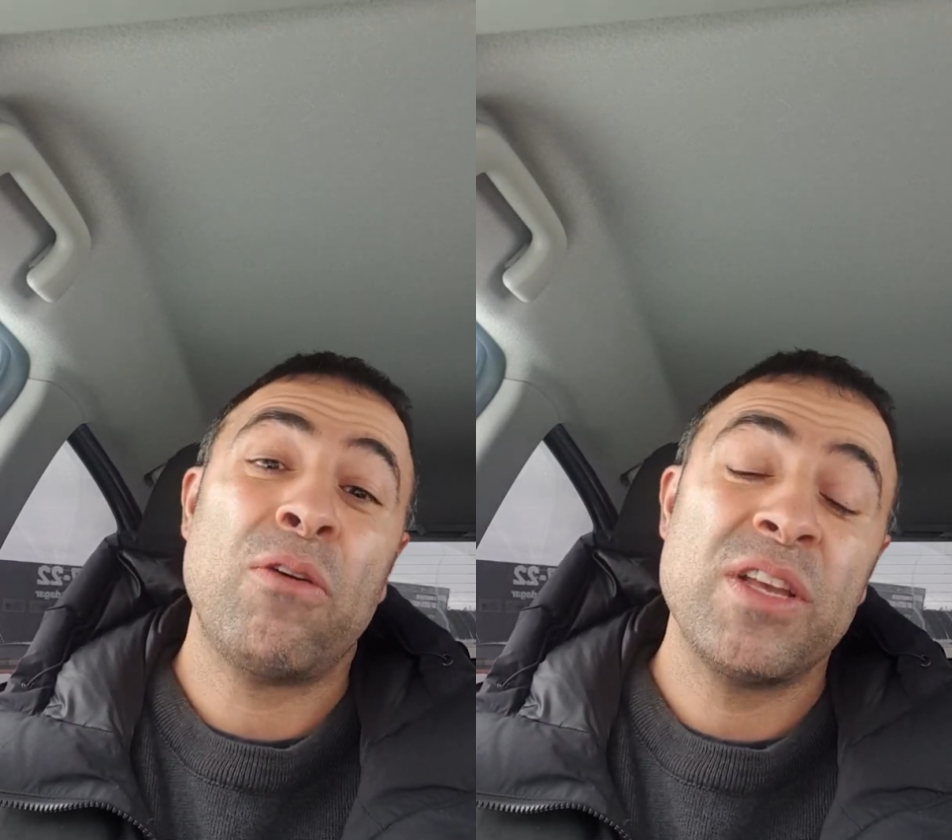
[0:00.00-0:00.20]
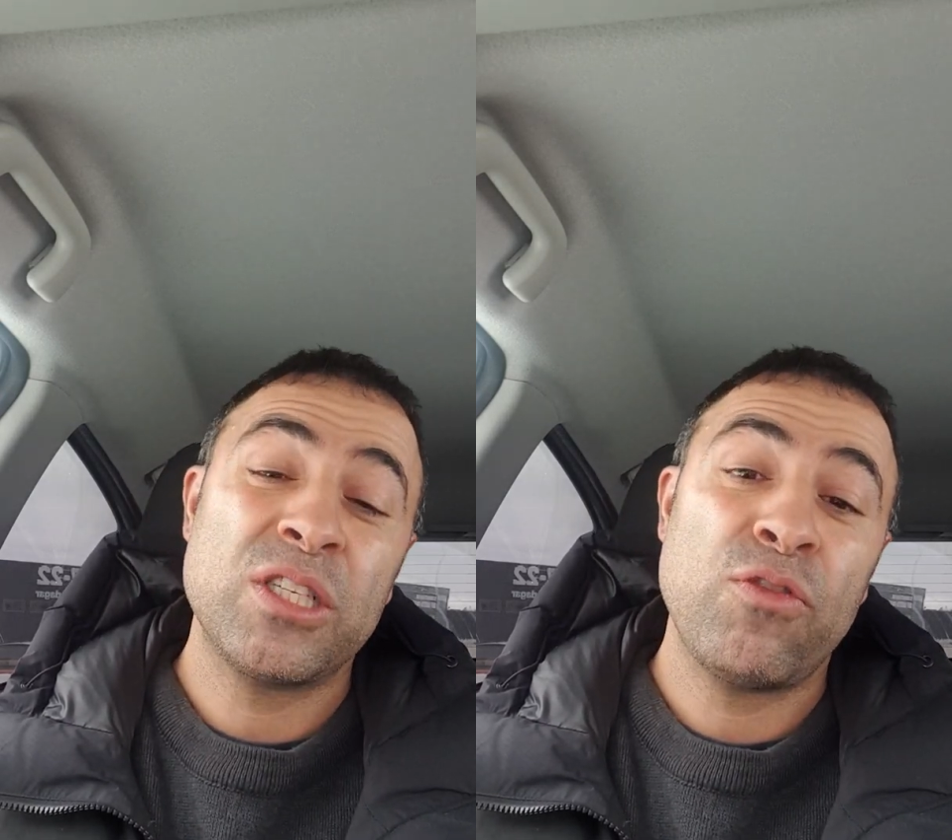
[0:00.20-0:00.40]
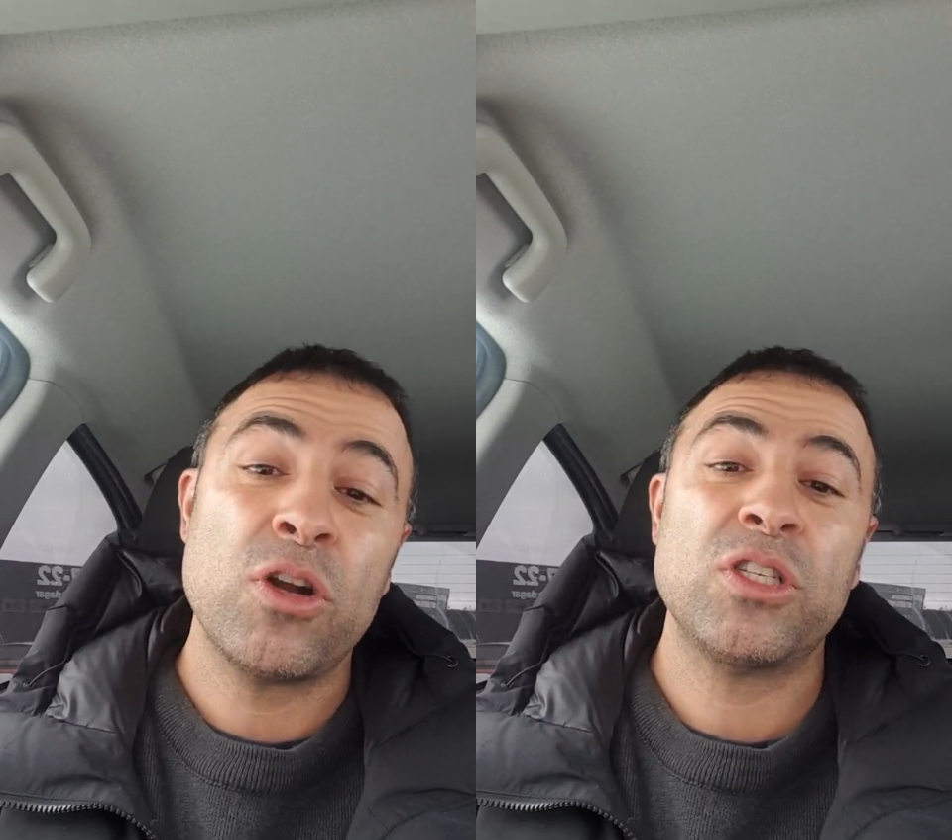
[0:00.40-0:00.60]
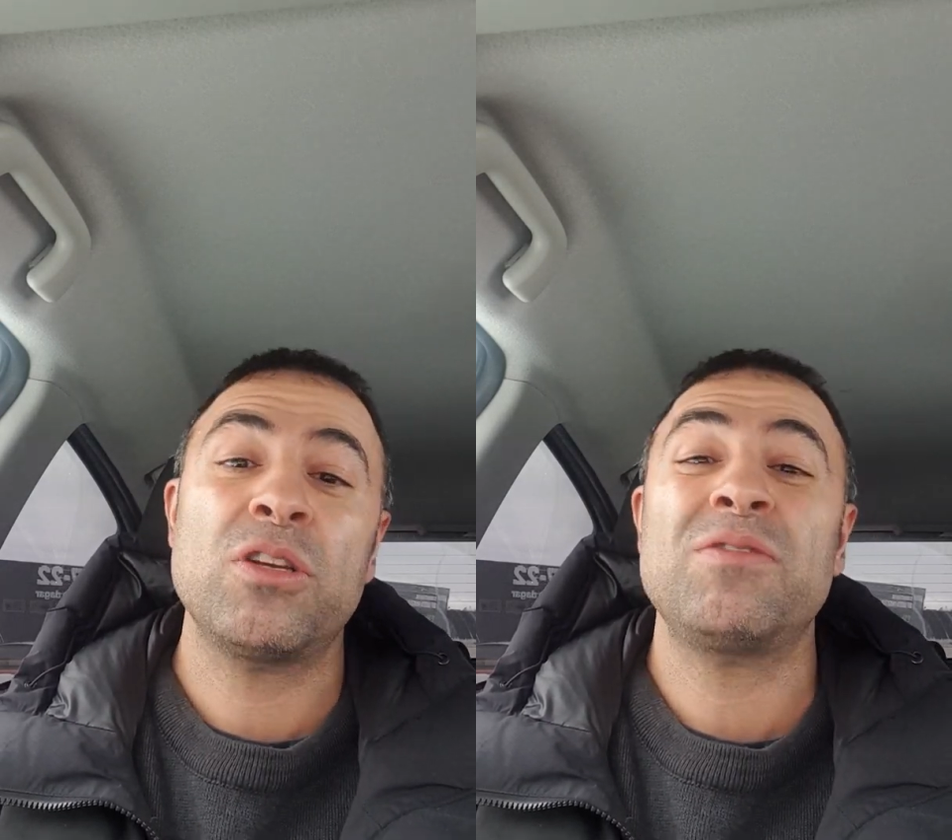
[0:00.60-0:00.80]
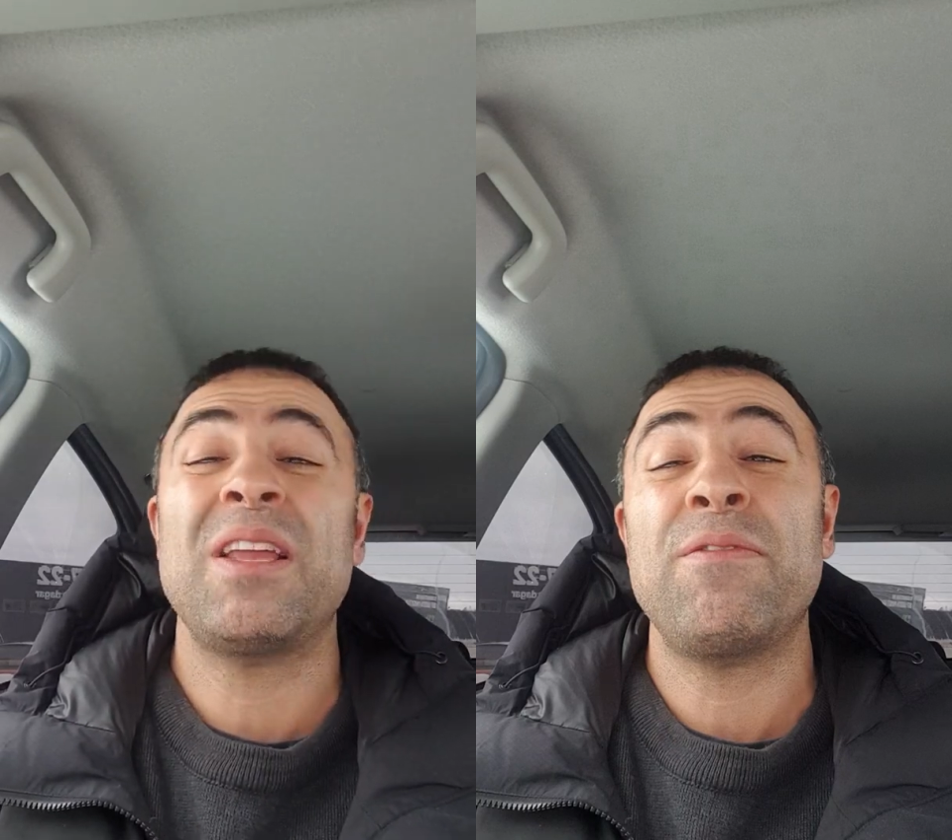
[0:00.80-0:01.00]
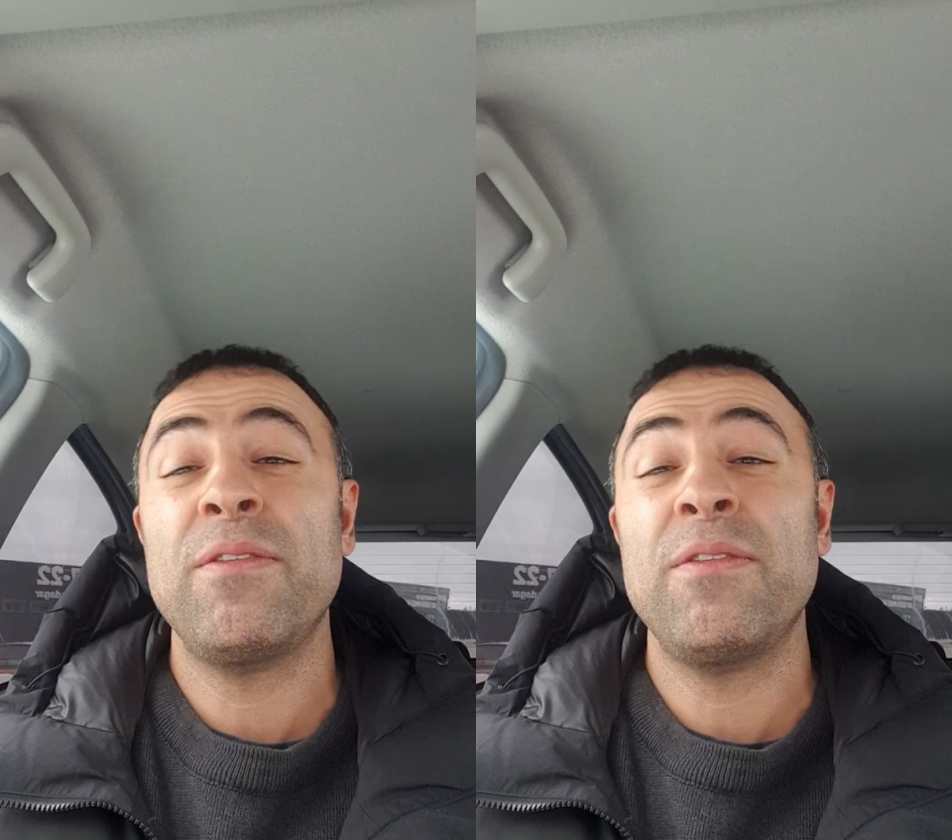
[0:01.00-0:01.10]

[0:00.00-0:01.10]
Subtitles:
of his first serves and